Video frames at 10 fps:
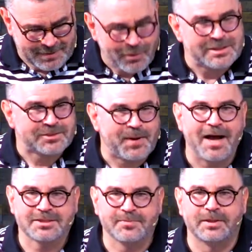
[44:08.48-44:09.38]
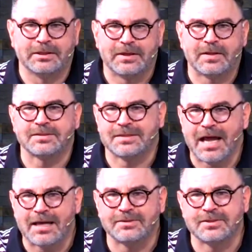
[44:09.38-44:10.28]
There is a possibility that
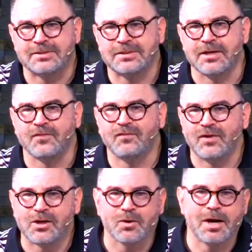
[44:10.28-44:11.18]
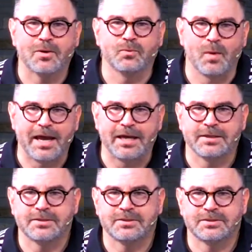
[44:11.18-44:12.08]
scientists can figure out
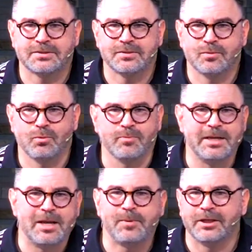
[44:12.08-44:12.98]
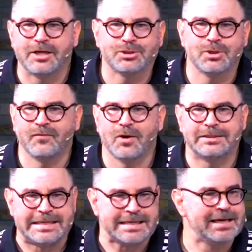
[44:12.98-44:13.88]
ways through the manipulation of
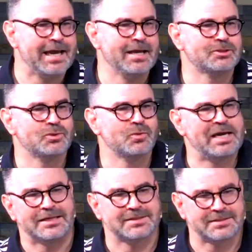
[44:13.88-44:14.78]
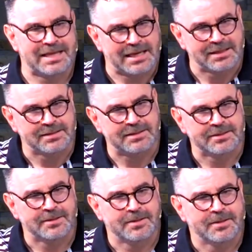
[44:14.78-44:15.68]
our DNA to extend
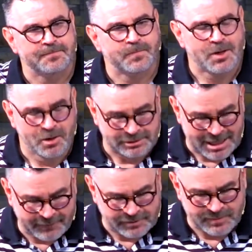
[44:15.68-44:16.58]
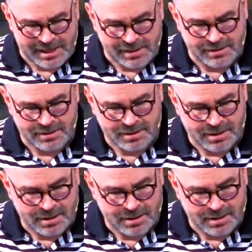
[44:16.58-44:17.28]
our lifespan.